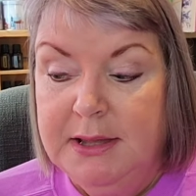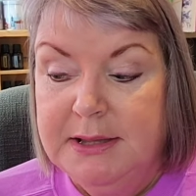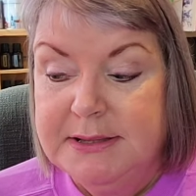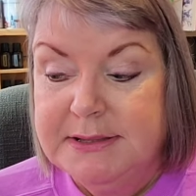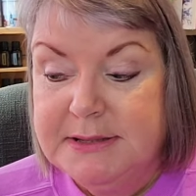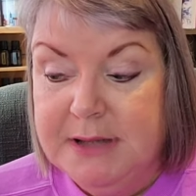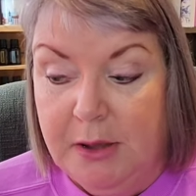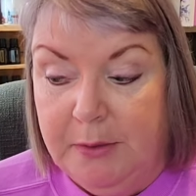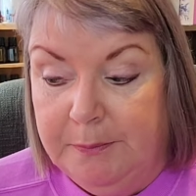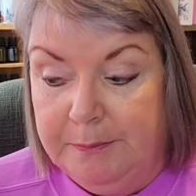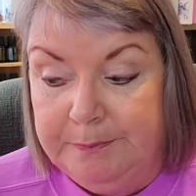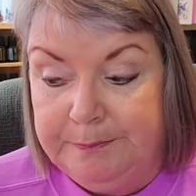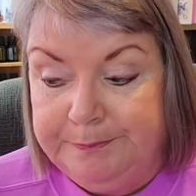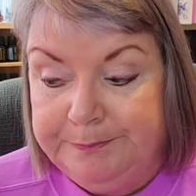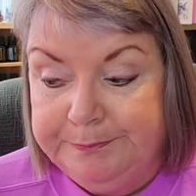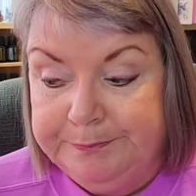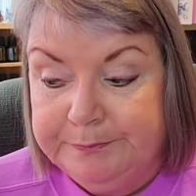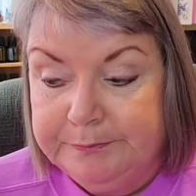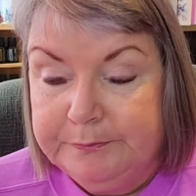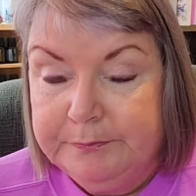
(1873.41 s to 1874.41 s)
So,
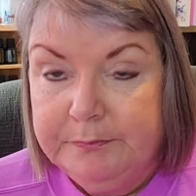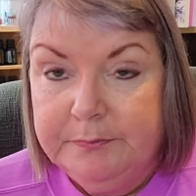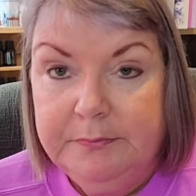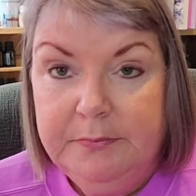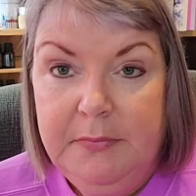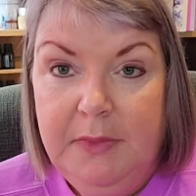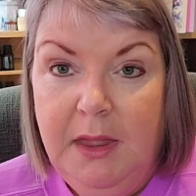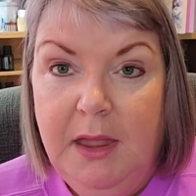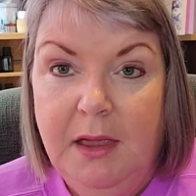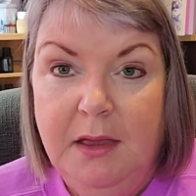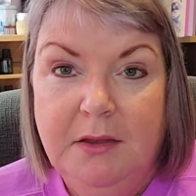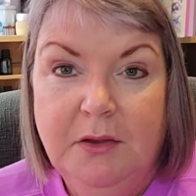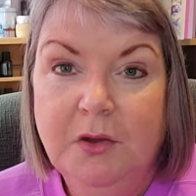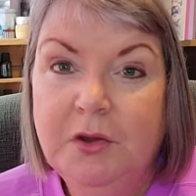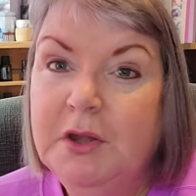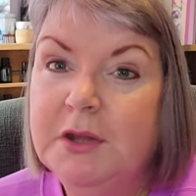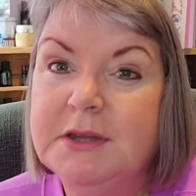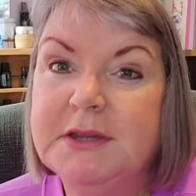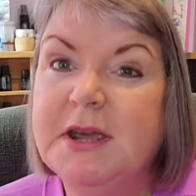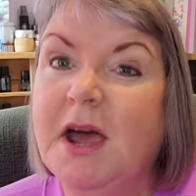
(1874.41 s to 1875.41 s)

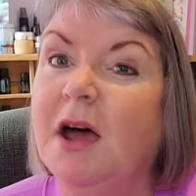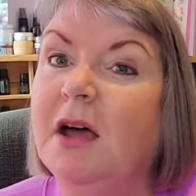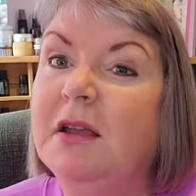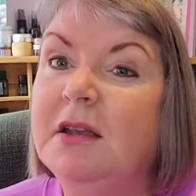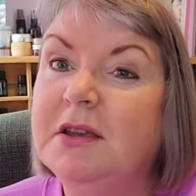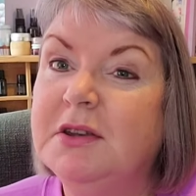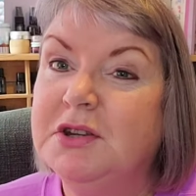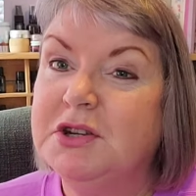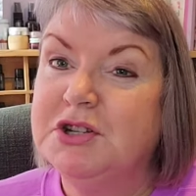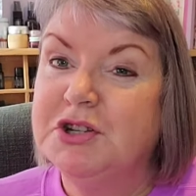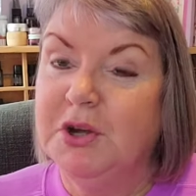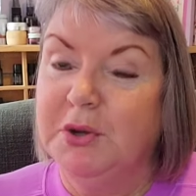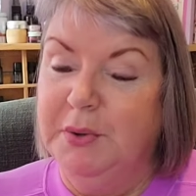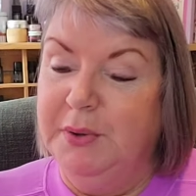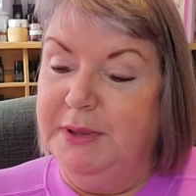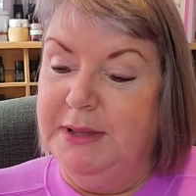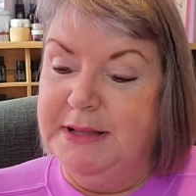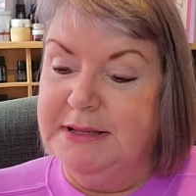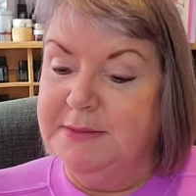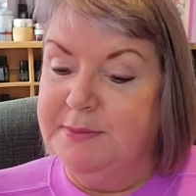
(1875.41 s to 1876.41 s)
not a ton to show
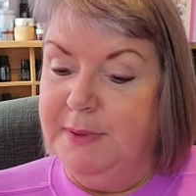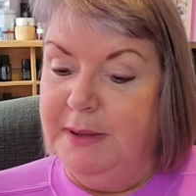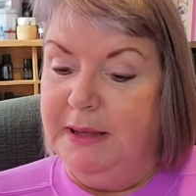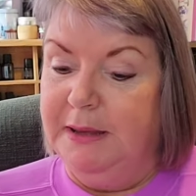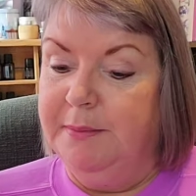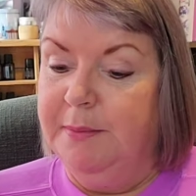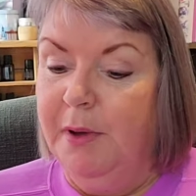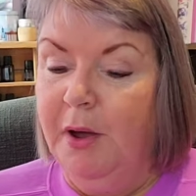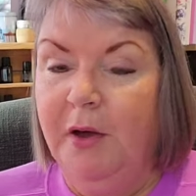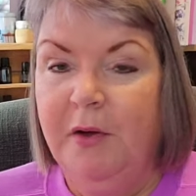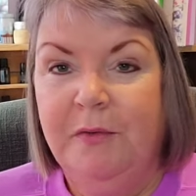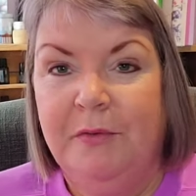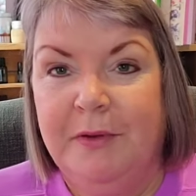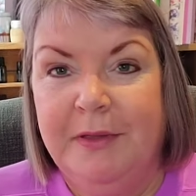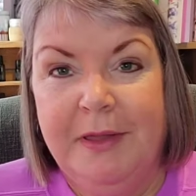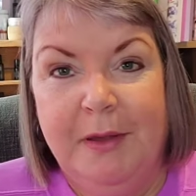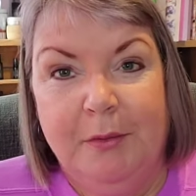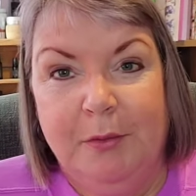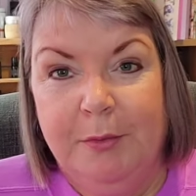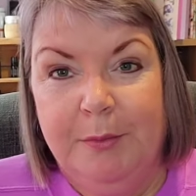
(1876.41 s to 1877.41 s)
you this week, but
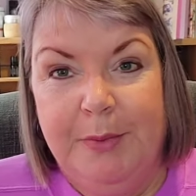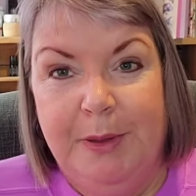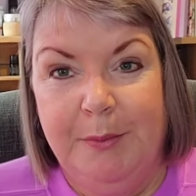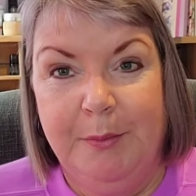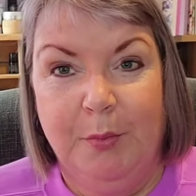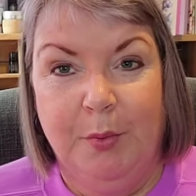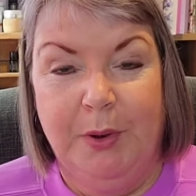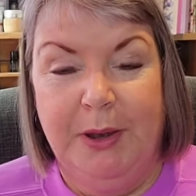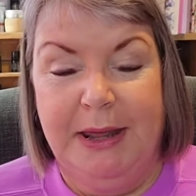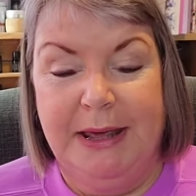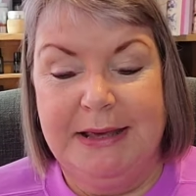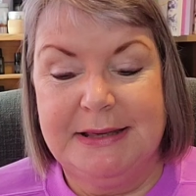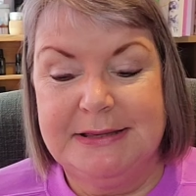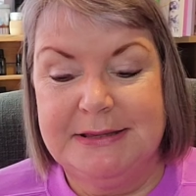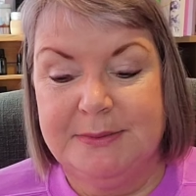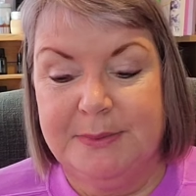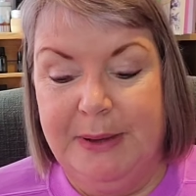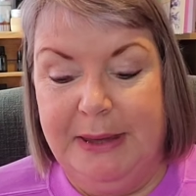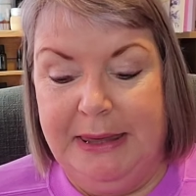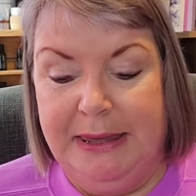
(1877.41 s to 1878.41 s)
hopefully there will be more
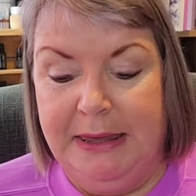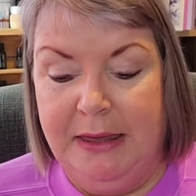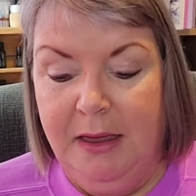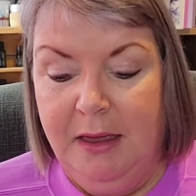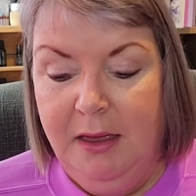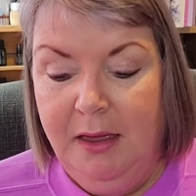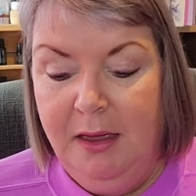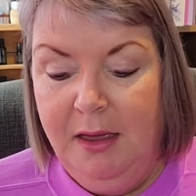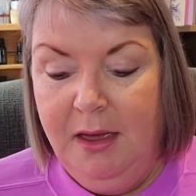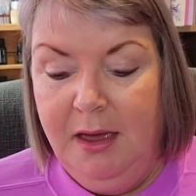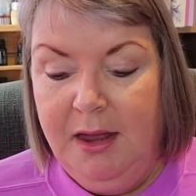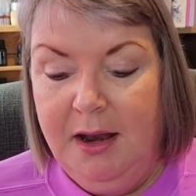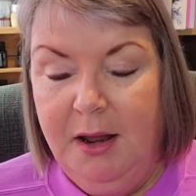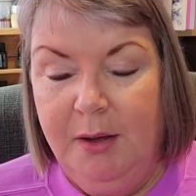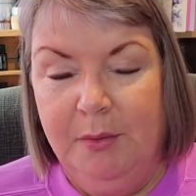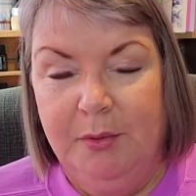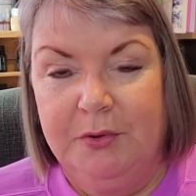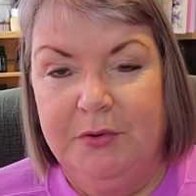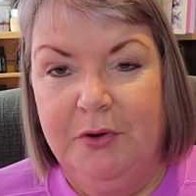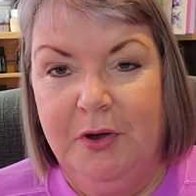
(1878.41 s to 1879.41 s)
next week. And
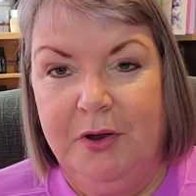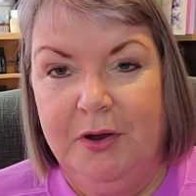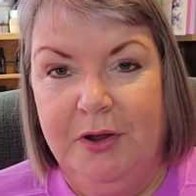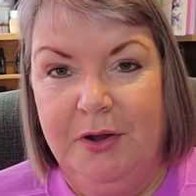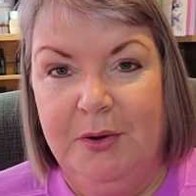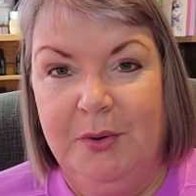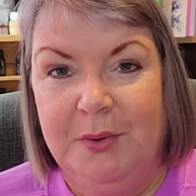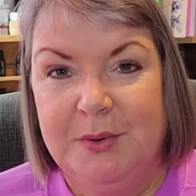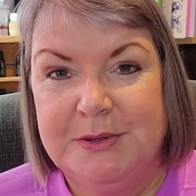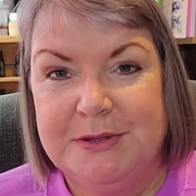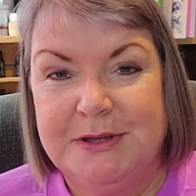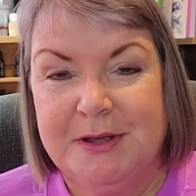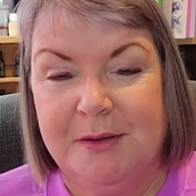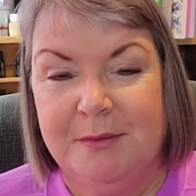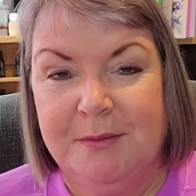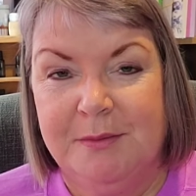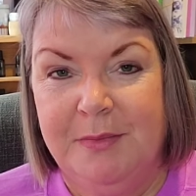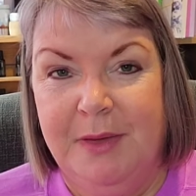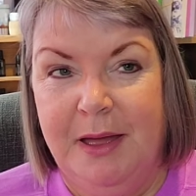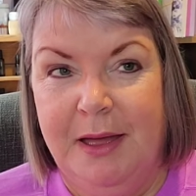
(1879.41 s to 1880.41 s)
I will try and include
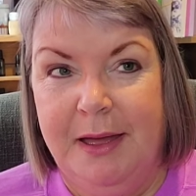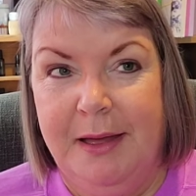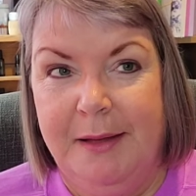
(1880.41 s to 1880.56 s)
some